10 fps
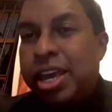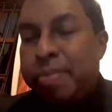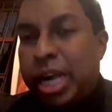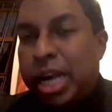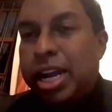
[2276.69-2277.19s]

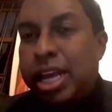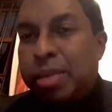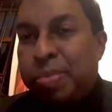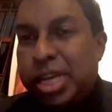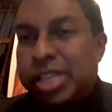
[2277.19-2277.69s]
but
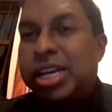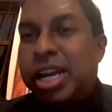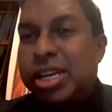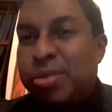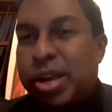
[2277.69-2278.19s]
the person
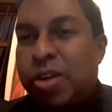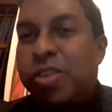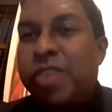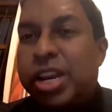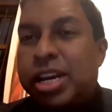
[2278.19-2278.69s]
has to be
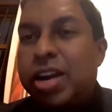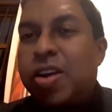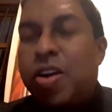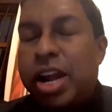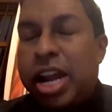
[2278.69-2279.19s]
convicted
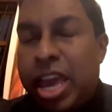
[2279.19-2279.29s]
on